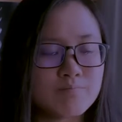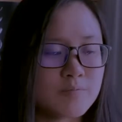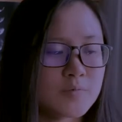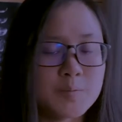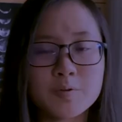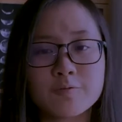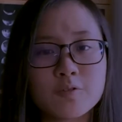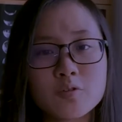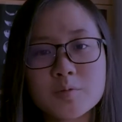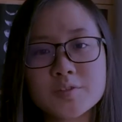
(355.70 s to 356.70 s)
the
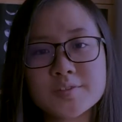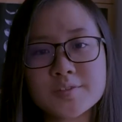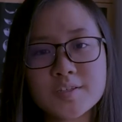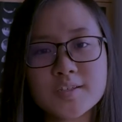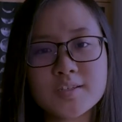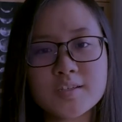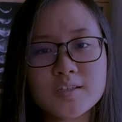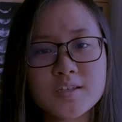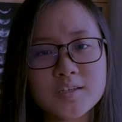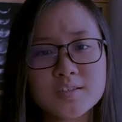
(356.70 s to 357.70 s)
performance
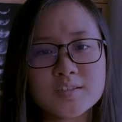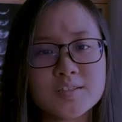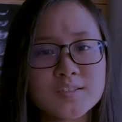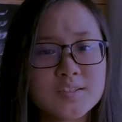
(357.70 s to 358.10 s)
is